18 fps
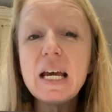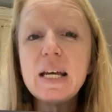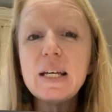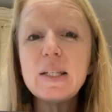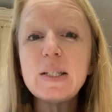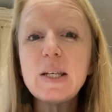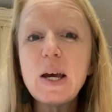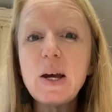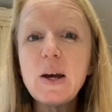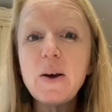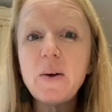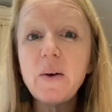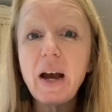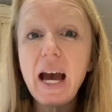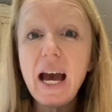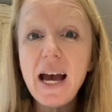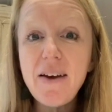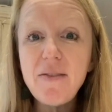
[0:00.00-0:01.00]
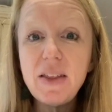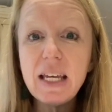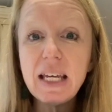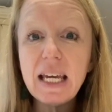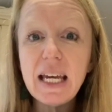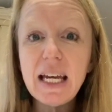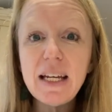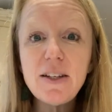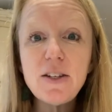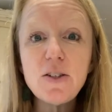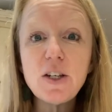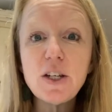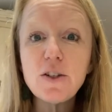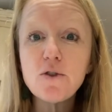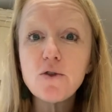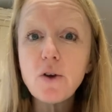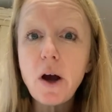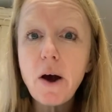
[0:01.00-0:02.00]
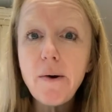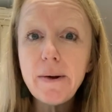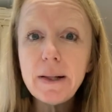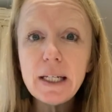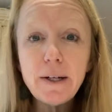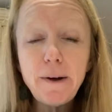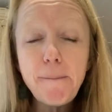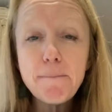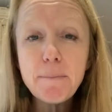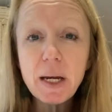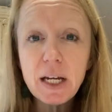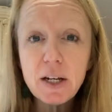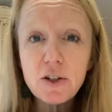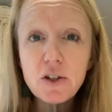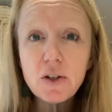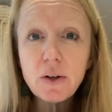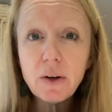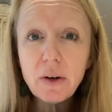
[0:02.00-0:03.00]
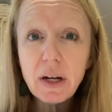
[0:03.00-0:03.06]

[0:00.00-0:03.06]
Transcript: So have the kids just draw a little picture